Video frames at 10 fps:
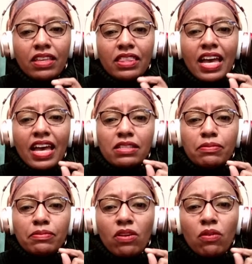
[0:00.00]
That has
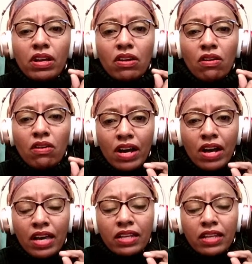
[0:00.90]
been going
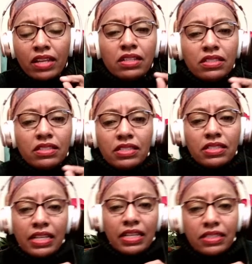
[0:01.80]
on
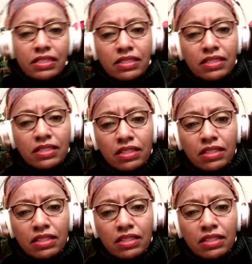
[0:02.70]
since